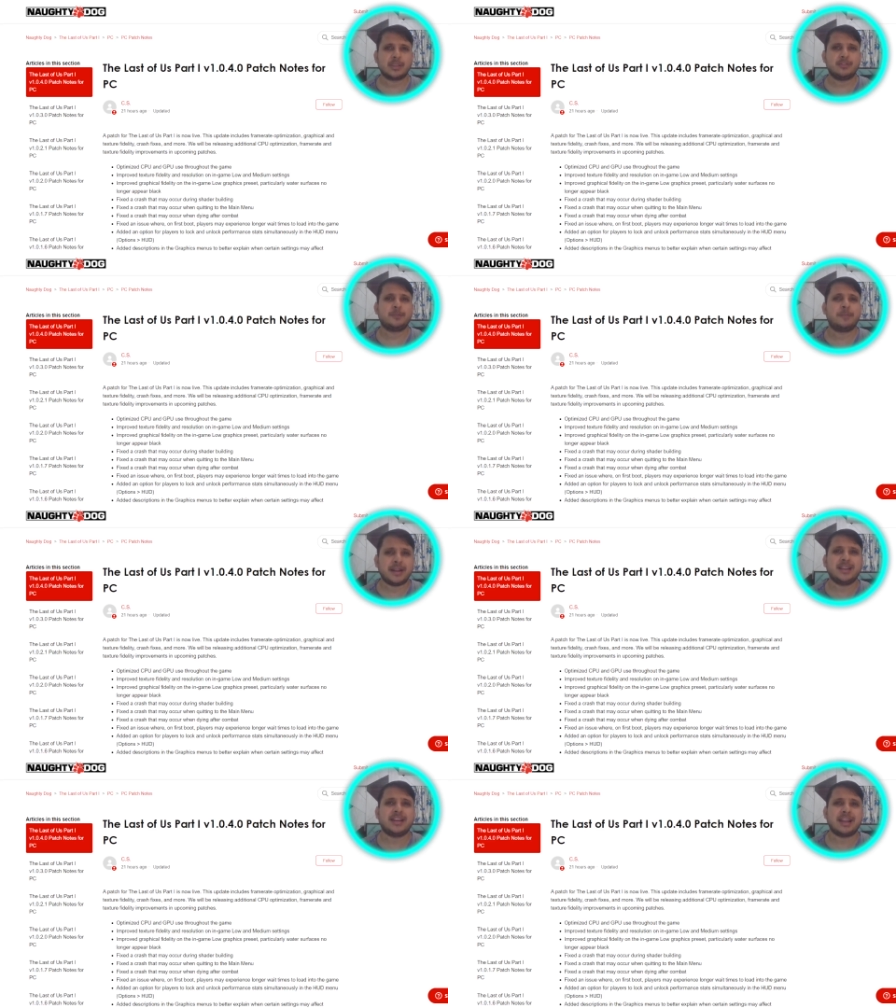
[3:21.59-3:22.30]
with
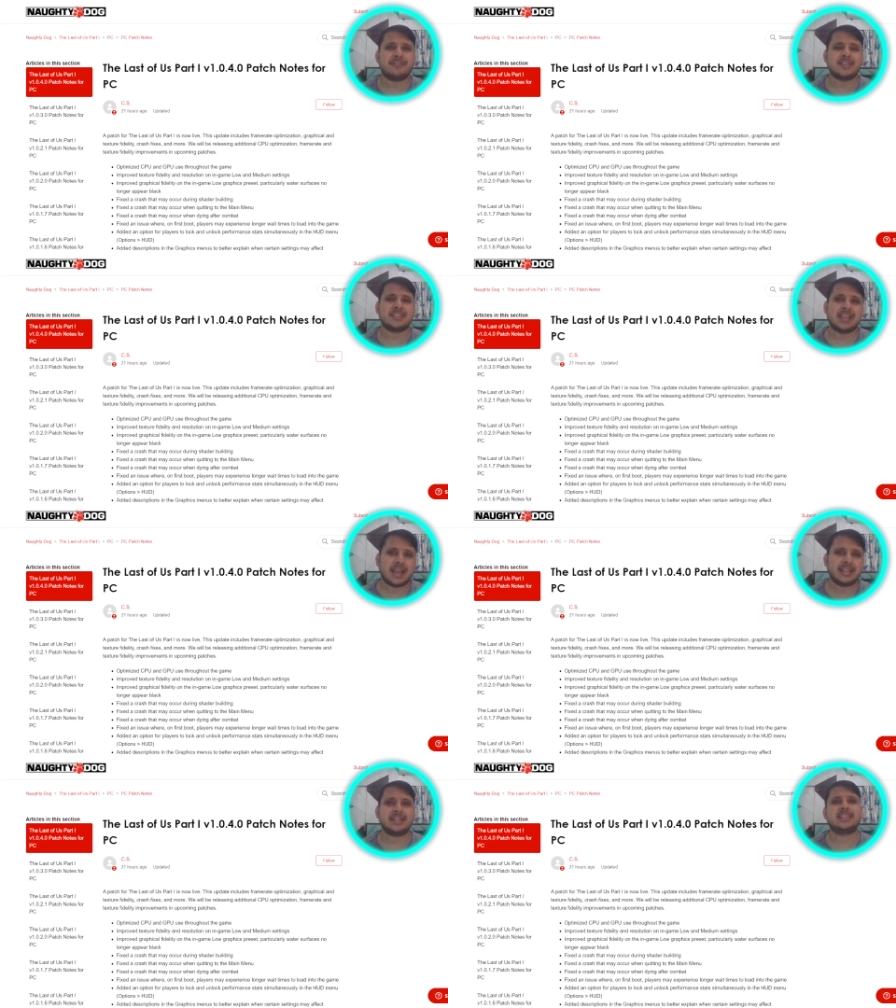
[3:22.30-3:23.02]
better graphics,
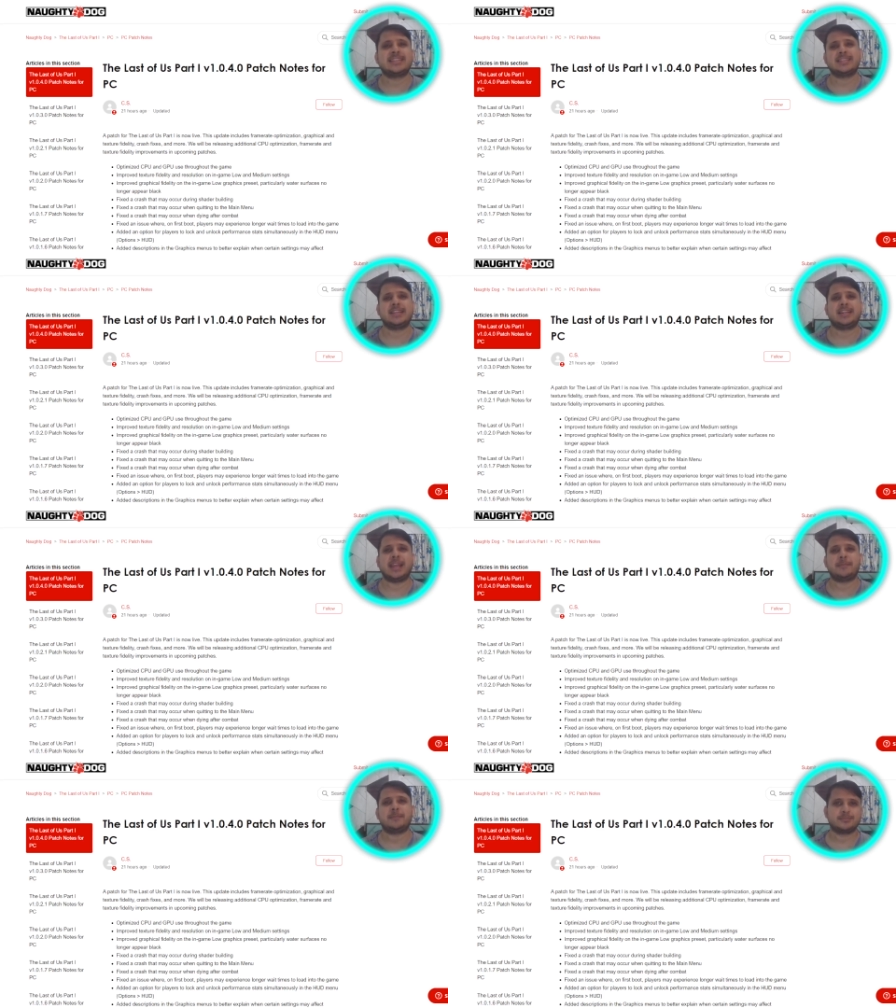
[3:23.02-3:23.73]
I think this is the time.